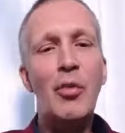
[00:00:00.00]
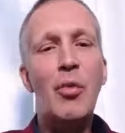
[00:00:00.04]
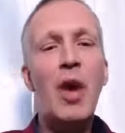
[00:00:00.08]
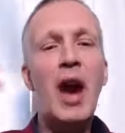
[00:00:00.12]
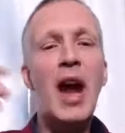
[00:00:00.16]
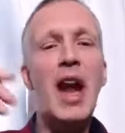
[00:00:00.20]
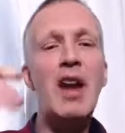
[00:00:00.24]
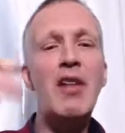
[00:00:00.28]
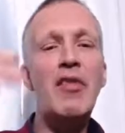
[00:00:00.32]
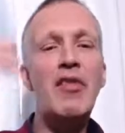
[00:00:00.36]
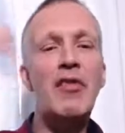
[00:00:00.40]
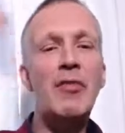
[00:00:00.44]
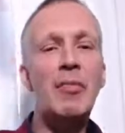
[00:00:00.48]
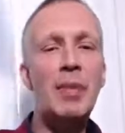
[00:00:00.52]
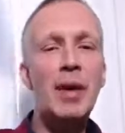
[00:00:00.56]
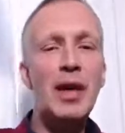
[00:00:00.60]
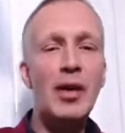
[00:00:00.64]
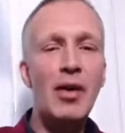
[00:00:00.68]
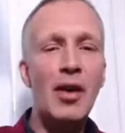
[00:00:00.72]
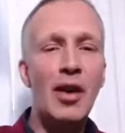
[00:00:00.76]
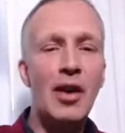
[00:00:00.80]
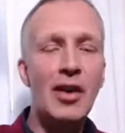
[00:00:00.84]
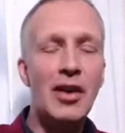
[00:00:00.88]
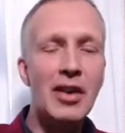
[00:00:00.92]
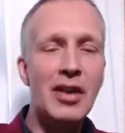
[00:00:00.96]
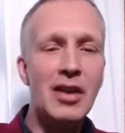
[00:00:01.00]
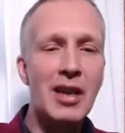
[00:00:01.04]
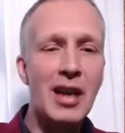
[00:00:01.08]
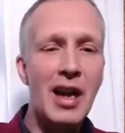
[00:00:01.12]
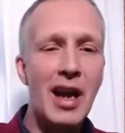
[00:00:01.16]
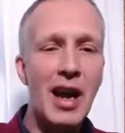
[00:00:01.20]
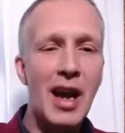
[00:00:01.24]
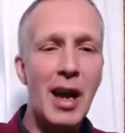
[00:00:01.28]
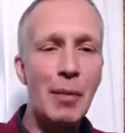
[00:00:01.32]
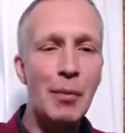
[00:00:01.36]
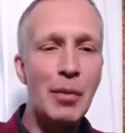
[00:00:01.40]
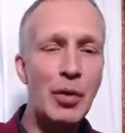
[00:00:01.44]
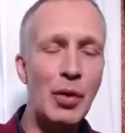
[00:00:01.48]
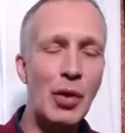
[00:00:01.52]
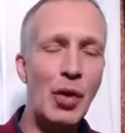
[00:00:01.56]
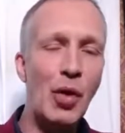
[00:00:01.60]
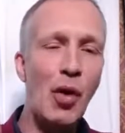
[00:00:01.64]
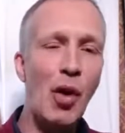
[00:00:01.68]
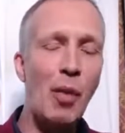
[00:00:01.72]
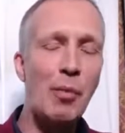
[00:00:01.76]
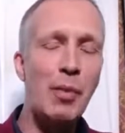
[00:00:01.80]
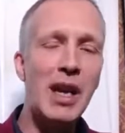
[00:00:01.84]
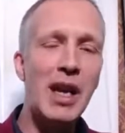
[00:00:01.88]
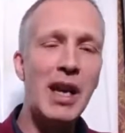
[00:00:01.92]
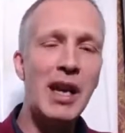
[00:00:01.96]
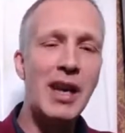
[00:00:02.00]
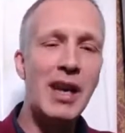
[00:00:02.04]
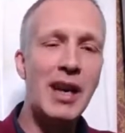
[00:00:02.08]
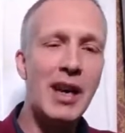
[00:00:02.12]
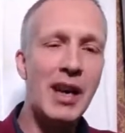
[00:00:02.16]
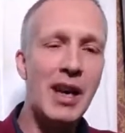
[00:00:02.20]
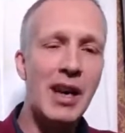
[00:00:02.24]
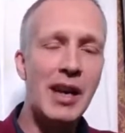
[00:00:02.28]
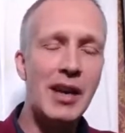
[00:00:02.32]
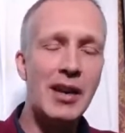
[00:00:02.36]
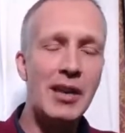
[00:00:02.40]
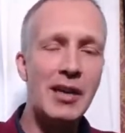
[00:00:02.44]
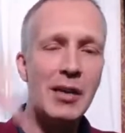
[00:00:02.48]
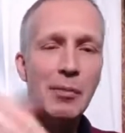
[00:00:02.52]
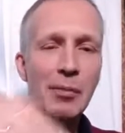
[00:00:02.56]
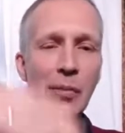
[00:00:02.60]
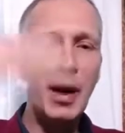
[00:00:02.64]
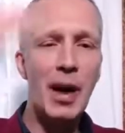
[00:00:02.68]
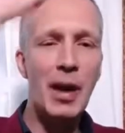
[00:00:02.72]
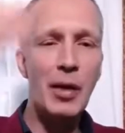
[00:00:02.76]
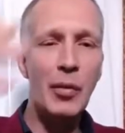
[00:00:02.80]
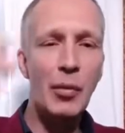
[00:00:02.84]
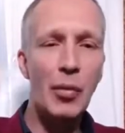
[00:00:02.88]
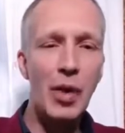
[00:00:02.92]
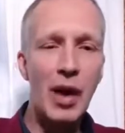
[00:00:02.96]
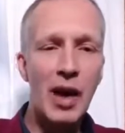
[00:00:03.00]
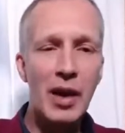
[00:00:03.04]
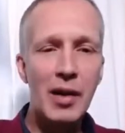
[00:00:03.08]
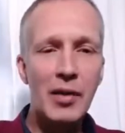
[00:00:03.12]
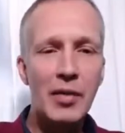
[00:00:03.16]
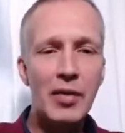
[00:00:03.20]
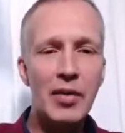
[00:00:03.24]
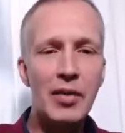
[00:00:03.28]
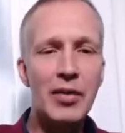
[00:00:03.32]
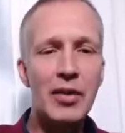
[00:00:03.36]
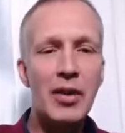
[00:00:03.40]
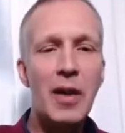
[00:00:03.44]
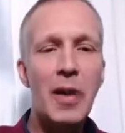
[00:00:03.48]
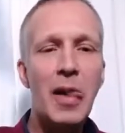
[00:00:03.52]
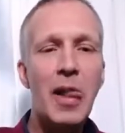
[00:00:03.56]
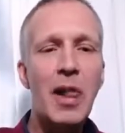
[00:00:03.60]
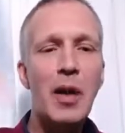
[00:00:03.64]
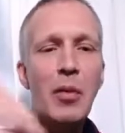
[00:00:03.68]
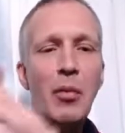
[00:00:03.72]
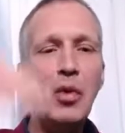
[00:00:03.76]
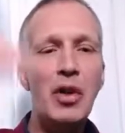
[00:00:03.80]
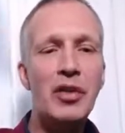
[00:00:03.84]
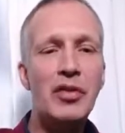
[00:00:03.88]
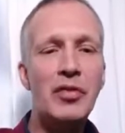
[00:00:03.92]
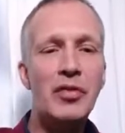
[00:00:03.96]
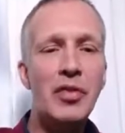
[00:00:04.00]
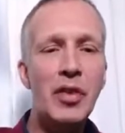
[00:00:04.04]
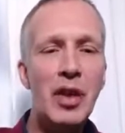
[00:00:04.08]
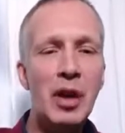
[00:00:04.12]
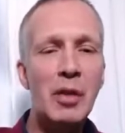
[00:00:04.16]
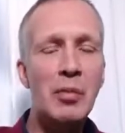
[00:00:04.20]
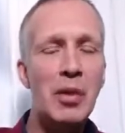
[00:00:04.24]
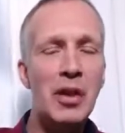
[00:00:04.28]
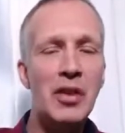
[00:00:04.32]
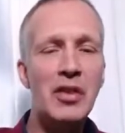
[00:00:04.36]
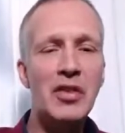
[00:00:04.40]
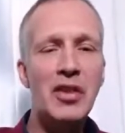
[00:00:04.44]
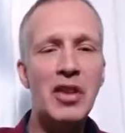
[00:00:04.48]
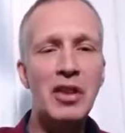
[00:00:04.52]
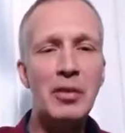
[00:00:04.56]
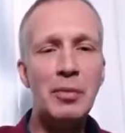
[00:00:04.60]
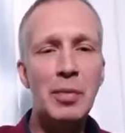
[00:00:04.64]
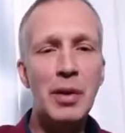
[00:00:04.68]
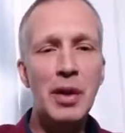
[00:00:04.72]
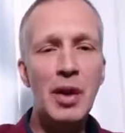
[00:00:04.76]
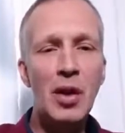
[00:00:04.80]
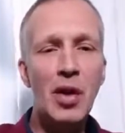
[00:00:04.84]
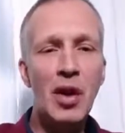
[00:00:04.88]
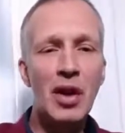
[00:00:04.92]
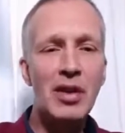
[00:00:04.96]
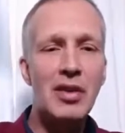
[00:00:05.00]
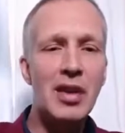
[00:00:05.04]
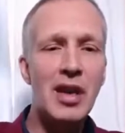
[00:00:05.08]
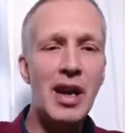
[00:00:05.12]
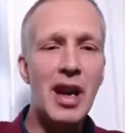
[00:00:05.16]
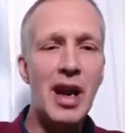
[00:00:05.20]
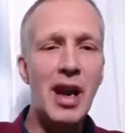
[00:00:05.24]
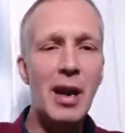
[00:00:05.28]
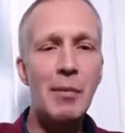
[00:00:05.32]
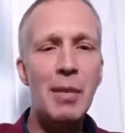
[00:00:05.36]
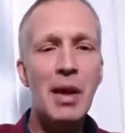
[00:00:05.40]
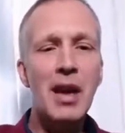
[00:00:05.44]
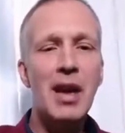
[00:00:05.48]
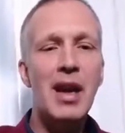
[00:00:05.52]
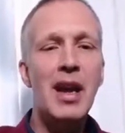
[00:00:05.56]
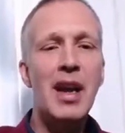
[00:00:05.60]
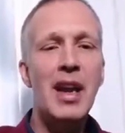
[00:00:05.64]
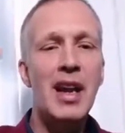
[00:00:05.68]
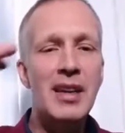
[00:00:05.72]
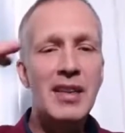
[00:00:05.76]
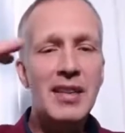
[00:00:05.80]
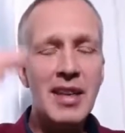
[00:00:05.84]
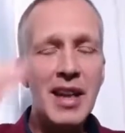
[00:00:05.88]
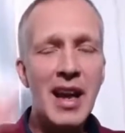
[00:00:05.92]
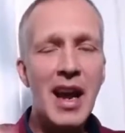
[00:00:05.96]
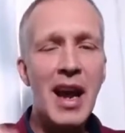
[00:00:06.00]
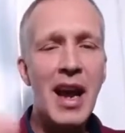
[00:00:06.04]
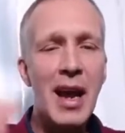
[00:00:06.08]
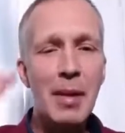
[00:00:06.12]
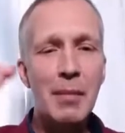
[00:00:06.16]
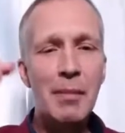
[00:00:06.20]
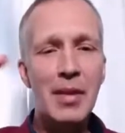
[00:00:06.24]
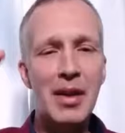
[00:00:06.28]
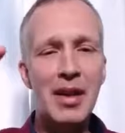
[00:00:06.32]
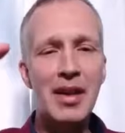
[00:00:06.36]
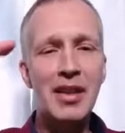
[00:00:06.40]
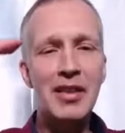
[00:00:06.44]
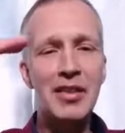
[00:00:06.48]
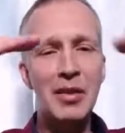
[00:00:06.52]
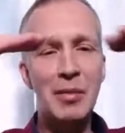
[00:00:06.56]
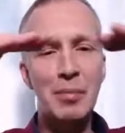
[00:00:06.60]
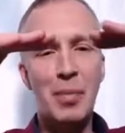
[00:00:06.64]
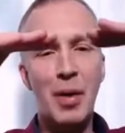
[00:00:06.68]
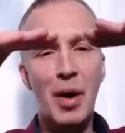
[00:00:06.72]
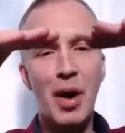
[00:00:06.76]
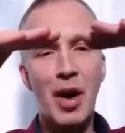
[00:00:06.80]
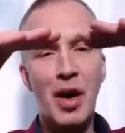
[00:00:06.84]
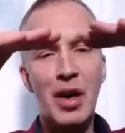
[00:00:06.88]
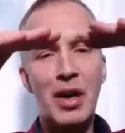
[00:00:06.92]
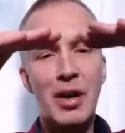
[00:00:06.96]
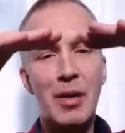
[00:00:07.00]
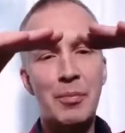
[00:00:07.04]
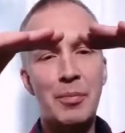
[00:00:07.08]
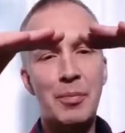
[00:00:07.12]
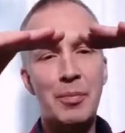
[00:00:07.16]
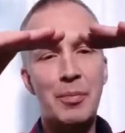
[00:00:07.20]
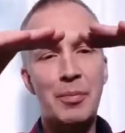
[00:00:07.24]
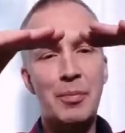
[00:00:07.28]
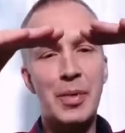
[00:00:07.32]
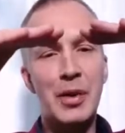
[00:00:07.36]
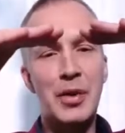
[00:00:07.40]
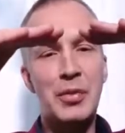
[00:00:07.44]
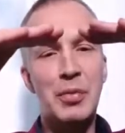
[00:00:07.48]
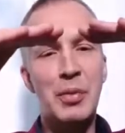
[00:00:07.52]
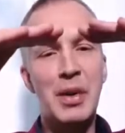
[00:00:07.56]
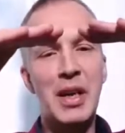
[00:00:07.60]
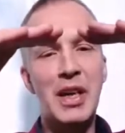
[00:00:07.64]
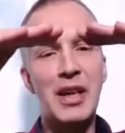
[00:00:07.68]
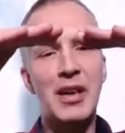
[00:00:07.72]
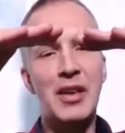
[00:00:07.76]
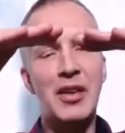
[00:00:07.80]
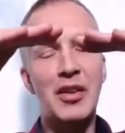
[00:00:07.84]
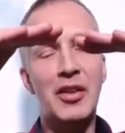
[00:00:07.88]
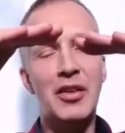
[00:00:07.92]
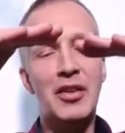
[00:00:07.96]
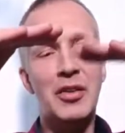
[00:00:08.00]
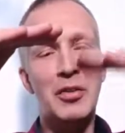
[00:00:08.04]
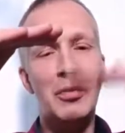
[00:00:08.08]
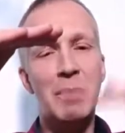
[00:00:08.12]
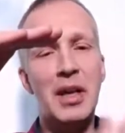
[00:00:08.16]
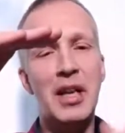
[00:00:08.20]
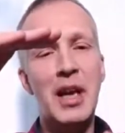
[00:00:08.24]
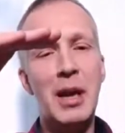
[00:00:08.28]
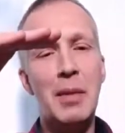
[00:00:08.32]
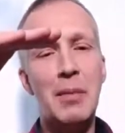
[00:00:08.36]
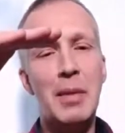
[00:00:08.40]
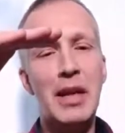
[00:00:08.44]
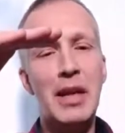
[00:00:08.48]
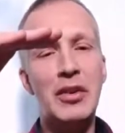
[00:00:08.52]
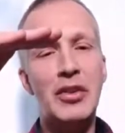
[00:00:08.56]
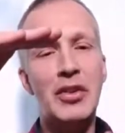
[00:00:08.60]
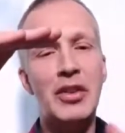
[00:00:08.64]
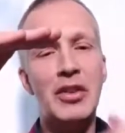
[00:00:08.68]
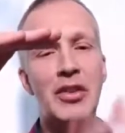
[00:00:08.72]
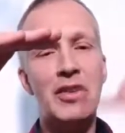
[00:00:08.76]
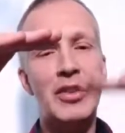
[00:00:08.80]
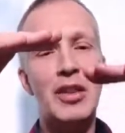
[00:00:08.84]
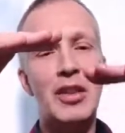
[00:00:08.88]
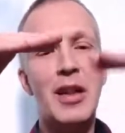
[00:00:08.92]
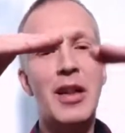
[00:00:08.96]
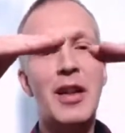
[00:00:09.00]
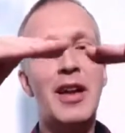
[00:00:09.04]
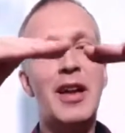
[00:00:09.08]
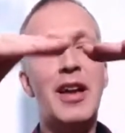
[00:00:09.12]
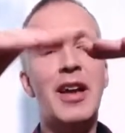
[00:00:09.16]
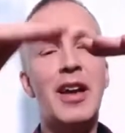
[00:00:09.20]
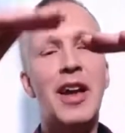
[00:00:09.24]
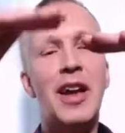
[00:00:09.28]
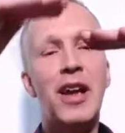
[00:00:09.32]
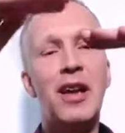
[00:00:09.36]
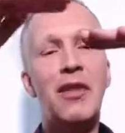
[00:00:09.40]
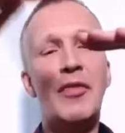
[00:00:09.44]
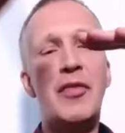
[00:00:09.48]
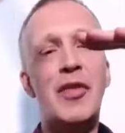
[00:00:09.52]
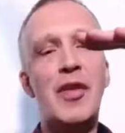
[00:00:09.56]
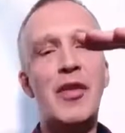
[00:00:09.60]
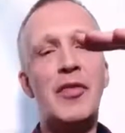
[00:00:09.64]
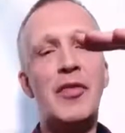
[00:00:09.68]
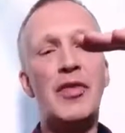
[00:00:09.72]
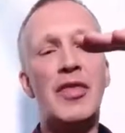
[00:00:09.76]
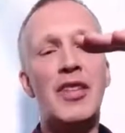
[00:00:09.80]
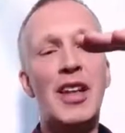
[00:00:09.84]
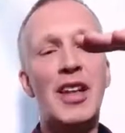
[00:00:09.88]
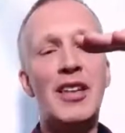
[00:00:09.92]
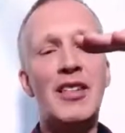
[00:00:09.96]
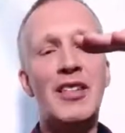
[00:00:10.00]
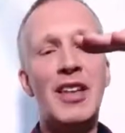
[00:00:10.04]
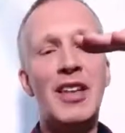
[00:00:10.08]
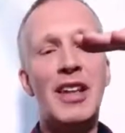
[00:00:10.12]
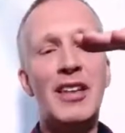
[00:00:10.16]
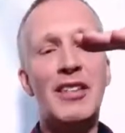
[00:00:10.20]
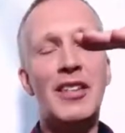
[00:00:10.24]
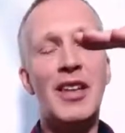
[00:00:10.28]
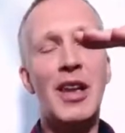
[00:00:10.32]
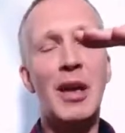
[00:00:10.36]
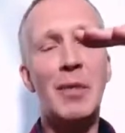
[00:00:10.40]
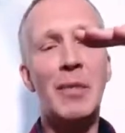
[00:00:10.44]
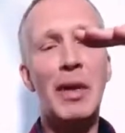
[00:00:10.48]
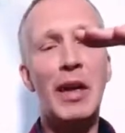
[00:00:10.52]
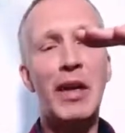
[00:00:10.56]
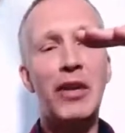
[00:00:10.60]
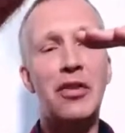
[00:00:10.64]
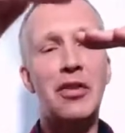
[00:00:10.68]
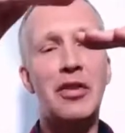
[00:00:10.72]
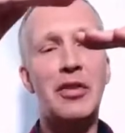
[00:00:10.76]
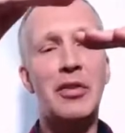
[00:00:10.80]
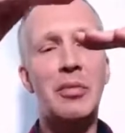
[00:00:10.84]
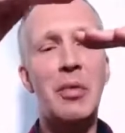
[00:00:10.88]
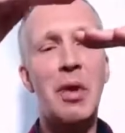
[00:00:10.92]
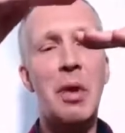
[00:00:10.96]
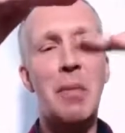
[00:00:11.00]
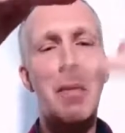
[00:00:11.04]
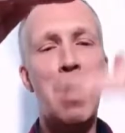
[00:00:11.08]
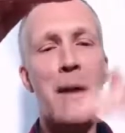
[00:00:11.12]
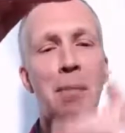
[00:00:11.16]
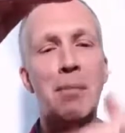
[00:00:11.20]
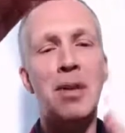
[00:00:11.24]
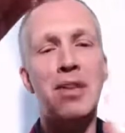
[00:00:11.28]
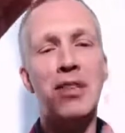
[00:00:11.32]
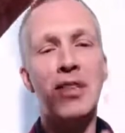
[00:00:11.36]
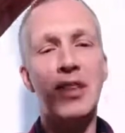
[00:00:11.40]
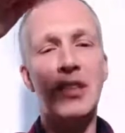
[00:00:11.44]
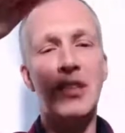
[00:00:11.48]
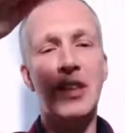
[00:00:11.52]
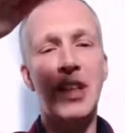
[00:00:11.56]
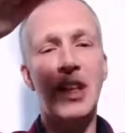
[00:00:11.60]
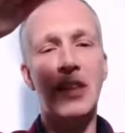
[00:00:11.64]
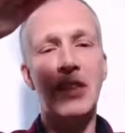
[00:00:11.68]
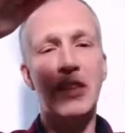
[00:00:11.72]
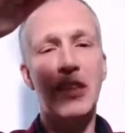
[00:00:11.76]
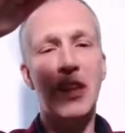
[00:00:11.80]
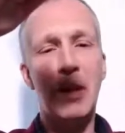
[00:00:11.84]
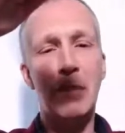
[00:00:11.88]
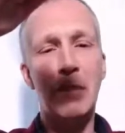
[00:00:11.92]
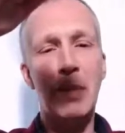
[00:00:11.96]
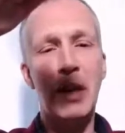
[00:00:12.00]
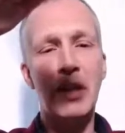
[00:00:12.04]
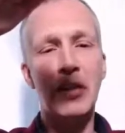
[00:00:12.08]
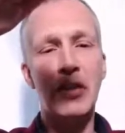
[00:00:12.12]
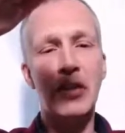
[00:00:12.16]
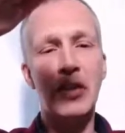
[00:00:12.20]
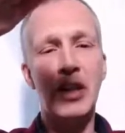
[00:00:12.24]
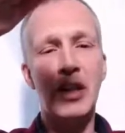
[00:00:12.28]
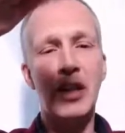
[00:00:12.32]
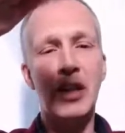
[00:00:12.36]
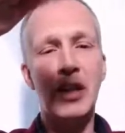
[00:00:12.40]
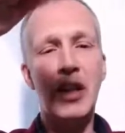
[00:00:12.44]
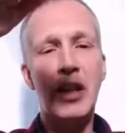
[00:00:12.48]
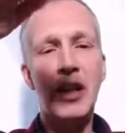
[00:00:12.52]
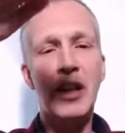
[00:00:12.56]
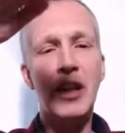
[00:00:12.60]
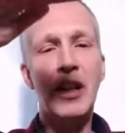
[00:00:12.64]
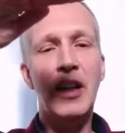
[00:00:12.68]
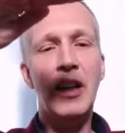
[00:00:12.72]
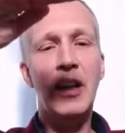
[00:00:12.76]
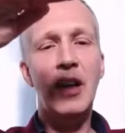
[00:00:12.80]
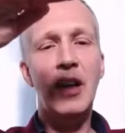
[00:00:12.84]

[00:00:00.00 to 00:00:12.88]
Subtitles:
wave beyond time, to communicate by waves with frequencies beyond time. And time is the border between 3 dimensions and 5th and 6th dimensions. Remember the 6-dimensional